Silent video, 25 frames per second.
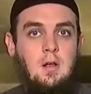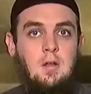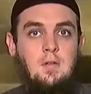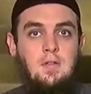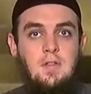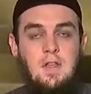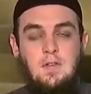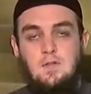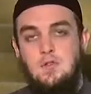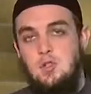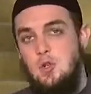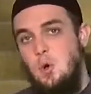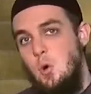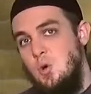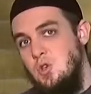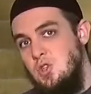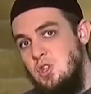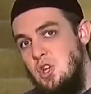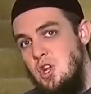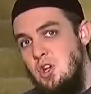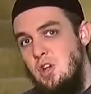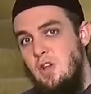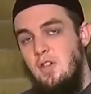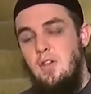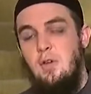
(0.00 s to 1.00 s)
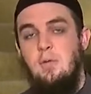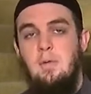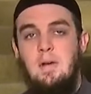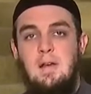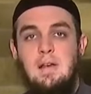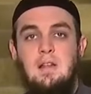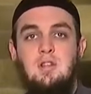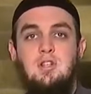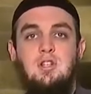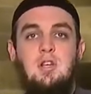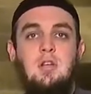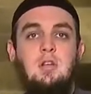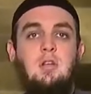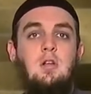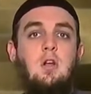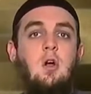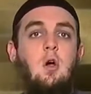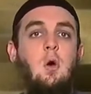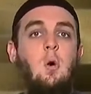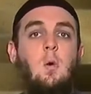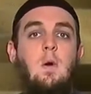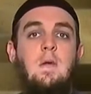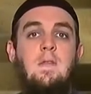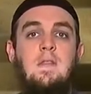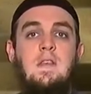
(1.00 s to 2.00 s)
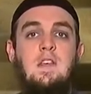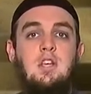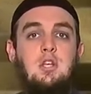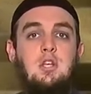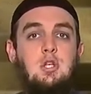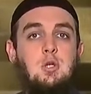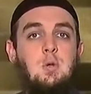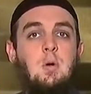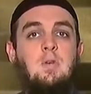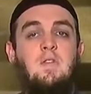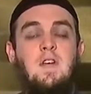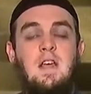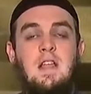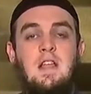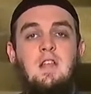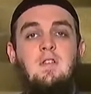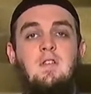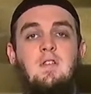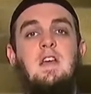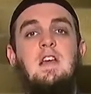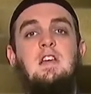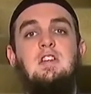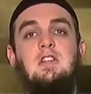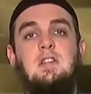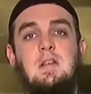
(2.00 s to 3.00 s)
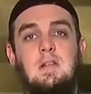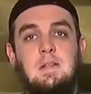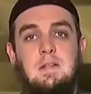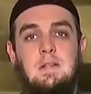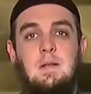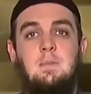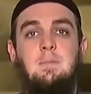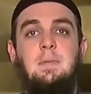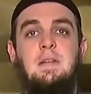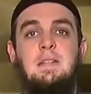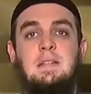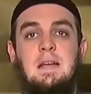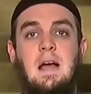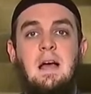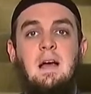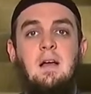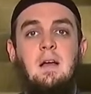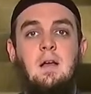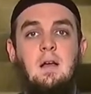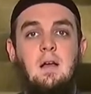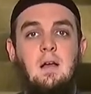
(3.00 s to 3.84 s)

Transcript: they've chosen another religion, or in the issue of innovations and bid'ah.